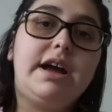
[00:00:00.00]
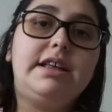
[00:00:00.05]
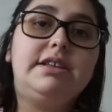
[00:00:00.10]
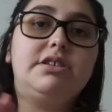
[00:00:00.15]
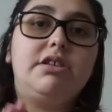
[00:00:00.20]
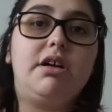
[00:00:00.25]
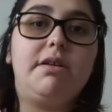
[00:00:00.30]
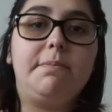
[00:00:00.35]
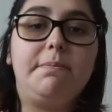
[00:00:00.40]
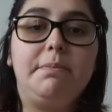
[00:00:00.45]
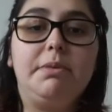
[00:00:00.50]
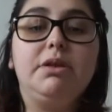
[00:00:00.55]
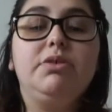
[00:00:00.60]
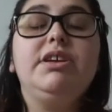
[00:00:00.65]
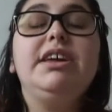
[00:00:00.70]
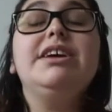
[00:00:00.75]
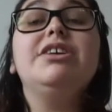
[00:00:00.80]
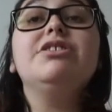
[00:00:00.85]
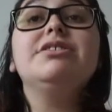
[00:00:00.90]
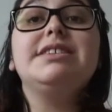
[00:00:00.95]
has gone, the
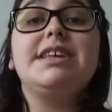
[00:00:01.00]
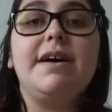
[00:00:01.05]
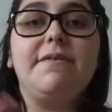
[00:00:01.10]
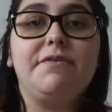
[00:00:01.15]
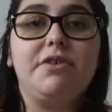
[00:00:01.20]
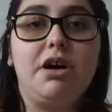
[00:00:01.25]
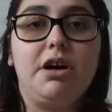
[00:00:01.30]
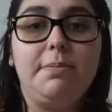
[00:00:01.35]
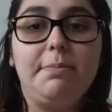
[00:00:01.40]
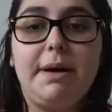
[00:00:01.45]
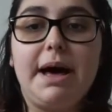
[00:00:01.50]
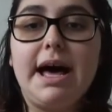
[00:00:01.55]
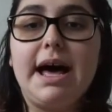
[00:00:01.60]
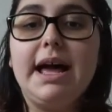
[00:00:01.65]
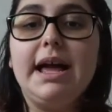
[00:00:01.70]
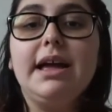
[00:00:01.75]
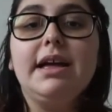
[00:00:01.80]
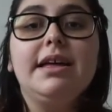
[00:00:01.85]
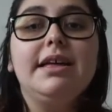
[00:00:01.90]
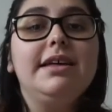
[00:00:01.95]
years have gone
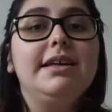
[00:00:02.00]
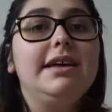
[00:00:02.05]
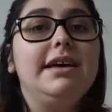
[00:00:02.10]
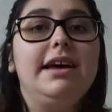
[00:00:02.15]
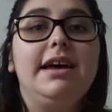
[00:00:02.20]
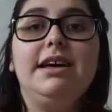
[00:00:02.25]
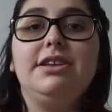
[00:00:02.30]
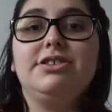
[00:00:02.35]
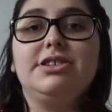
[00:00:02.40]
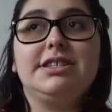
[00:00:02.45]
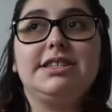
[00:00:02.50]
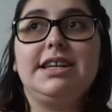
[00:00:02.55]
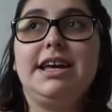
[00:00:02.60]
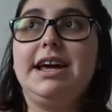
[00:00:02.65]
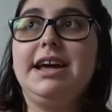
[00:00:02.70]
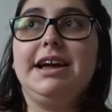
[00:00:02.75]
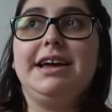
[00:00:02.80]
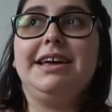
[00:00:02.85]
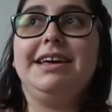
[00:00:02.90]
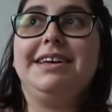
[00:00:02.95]
by, it just
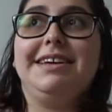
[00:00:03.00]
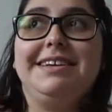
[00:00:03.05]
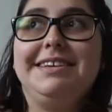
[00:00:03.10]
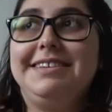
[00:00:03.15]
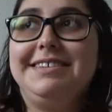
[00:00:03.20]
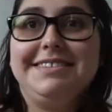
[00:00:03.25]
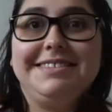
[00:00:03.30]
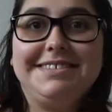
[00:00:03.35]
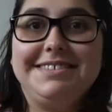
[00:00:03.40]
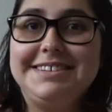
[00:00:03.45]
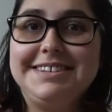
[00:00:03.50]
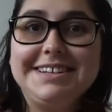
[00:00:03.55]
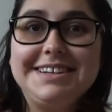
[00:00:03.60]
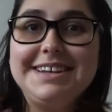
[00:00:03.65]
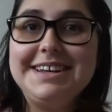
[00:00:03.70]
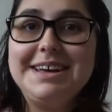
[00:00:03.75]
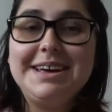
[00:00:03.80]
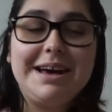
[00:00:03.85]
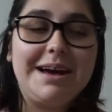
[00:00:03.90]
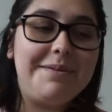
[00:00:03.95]
like,
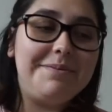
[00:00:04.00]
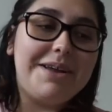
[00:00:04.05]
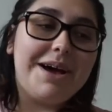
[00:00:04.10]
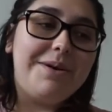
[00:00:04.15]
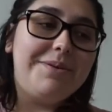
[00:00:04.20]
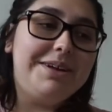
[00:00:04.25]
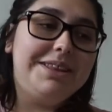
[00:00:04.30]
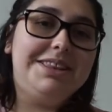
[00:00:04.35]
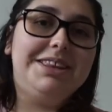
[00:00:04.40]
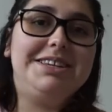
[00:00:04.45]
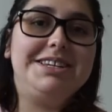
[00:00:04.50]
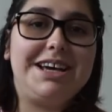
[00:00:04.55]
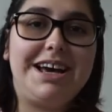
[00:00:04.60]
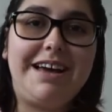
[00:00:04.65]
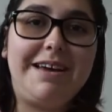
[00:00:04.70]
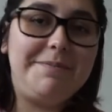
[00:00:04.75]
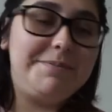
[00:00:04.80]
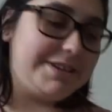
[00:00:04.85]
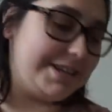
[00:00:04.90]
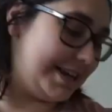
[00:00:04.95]
I'm not with the
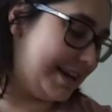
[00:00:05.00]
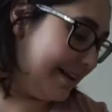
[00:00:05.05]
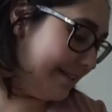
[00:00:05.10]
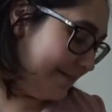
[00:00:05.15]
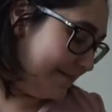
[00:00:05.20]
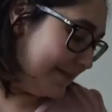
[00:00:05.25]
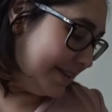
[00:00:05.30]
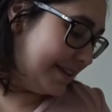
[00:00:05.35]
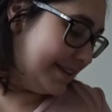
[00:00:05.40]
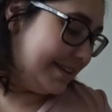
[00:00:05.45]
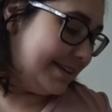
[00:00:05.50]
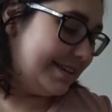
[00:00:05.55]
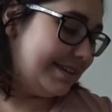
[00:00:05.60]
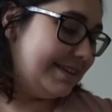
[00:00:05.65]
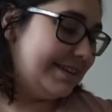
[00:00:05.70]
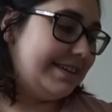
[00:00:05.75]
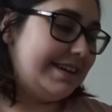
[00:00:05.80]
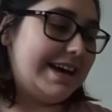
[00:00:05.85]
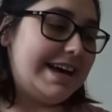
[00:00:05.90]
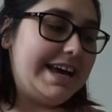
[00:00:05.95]
times. Like
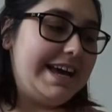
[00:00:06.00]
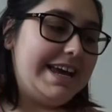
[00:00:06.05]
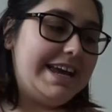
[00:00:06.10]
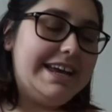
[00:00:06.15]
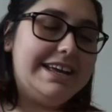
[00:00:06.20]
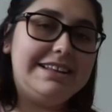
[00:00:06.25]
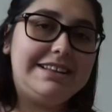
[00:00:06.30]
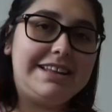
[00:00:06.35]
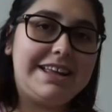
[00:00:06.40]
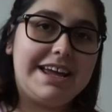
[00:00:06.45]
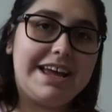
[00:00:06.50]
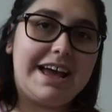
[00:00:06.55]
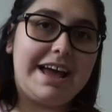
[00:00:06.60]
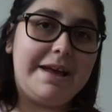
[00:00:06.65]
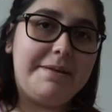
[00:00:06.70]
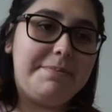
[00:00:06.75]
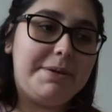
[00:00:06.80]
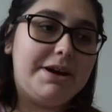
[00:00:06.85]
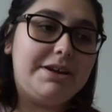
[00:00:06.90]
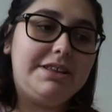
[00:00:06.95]
I, like
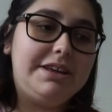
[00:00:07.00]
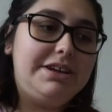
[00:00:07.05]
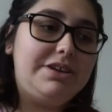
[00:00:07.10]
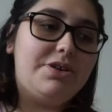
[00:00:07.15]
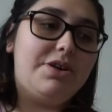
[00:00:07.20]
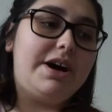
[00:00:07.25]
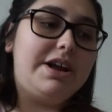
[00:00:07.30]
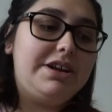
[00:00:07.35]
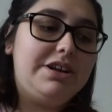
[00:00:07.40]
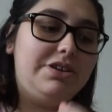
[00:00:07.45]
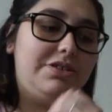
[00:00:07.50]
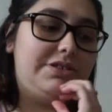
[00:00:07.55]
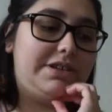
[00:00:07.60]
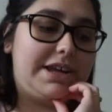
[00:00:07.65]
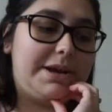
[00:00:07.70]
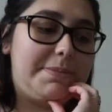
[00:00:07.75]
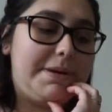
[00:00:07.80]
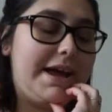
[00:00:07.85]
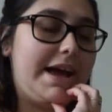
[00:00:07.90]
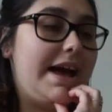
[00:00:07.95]
I barely know how to use
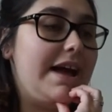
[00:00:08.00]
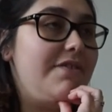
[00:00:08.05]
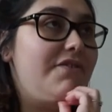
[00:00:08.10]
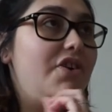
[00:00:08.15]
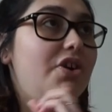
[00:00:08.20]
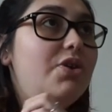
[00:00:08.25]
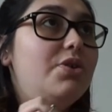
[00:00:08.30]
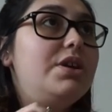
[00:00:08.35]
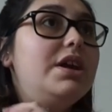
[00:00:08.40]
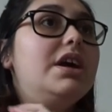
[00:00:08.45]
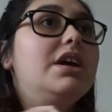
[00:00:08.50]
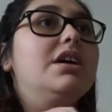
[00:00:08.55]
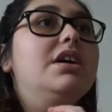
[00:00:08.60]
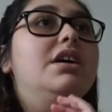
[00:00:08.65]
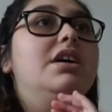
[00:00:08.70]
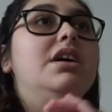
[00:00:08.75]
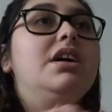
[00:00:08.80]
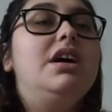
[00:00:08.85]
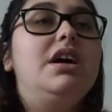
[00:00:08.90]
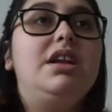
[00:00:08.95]
like my iPhone
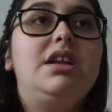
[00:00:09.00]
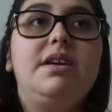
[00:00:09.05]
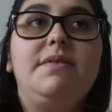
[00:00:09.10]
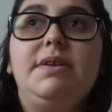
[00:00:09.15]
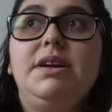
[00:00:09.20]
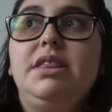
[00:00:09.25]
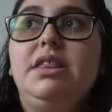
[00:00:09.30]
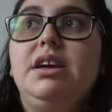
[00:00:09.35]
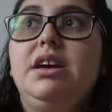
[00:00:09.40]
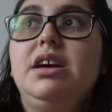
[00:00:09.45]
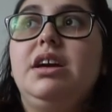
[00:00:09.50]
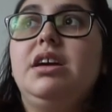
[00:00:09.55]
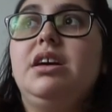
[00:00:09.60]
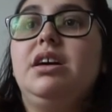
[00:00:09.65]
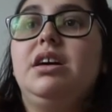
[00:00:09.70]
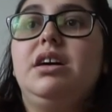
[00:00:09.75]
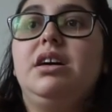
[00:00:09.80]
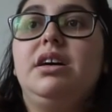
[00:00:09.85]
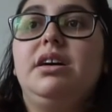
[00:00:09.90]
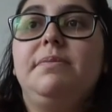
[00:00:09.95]
and everything,
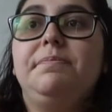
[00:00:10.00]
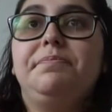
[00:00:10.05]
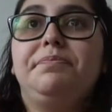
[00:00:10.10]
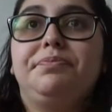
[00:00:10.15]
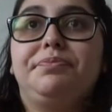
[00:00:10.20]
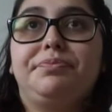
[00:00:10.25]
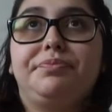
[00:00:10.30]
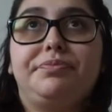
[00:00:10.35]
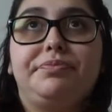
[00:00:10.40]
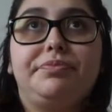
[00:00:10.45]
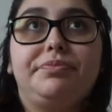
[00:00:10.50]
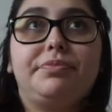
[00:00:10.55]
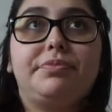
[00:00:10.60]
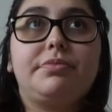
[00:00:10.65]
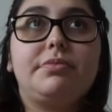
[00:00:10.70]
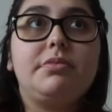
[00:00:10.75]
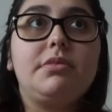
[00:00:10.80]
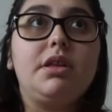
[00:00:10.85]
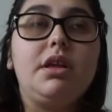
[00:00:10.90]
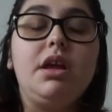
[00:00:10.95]
um,
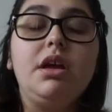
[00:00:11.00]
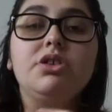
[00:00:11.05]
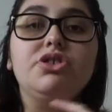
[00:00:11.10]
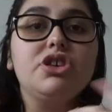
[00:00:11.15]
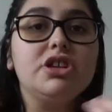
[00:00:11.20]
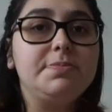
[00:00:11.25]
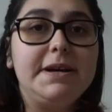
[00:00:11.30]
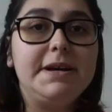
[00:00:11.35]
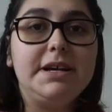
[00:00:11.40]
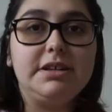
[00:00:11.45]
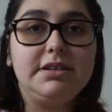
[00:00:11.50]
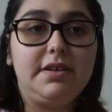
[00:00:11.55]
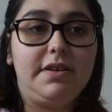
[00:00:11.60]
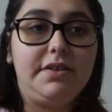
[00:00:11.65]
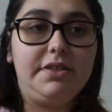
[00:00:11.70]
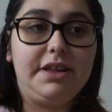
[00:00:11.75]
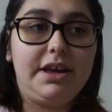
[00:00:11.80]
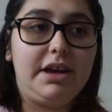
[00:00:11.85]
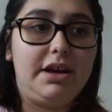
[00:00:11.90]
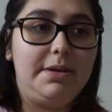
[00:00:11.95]
because
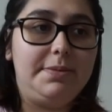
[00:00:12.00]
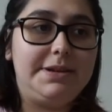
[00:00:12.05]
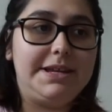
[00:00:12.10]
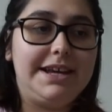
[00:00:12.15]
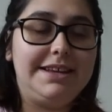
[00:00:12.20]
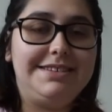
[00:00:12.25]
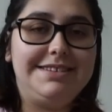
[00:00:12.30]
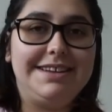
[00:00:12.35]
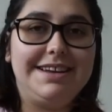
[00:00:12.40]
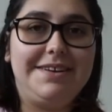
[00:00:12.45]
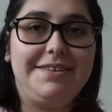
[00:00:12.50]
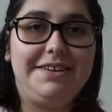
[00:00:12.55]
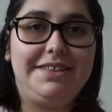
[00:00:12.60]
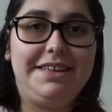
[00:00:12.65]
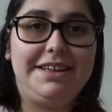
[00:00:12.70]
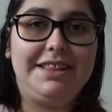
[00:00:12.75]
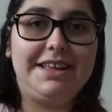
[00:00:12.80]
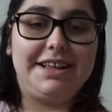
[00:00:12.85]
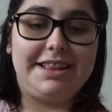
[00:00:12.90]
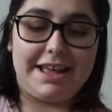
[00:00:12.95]
all the updates and
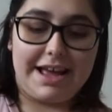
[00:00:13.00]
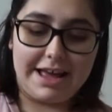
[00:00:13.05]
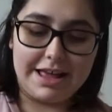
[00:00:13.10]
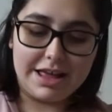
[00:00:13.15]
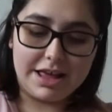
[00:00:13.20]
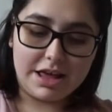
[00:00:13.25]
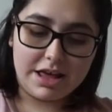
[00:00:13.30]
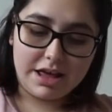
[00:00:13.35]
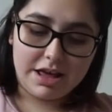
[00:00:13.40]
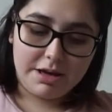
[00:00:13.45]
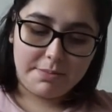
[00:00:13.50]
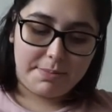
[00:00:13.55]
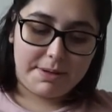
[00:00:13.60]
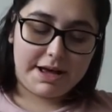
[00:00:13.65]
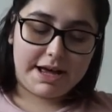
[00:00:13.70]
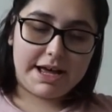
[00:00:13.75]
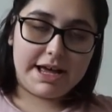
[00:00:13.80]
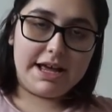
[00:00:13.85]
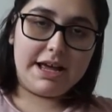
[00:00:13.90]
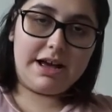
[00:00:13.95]
everything like that.
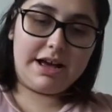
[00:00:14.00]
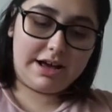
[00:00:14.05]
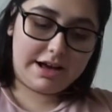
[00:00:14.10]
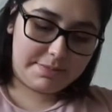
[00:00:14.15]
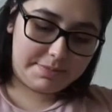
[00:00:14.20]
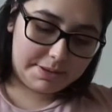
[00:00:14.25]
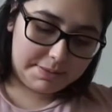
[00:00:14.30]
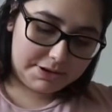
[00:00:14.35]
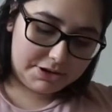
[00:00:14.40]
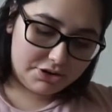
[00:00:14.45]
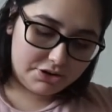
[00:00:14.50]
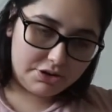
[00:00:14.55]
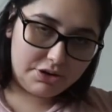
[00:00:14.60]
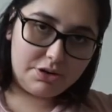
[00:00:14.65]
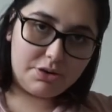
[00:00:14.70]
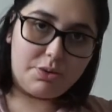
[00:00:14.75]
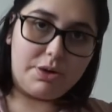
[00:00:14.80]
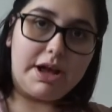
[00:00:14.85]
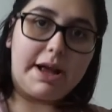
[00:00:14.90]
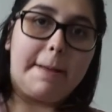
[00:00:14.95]
But, um, let me show
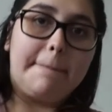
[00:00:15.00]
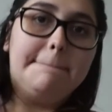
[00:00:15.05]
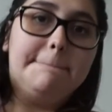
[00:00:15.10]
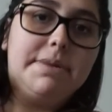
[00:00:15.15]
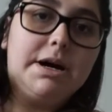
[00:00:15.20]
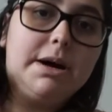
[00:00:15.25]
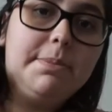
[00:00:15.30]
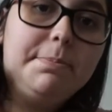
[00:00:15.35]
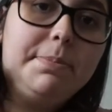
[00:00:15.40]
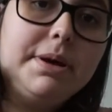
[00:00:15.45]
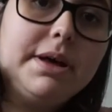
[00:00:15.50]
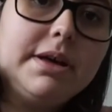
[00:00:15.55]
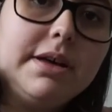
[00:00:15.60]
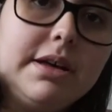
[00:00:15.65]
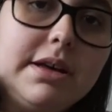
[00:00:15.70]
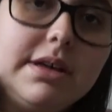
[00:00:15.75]
you a quick bump.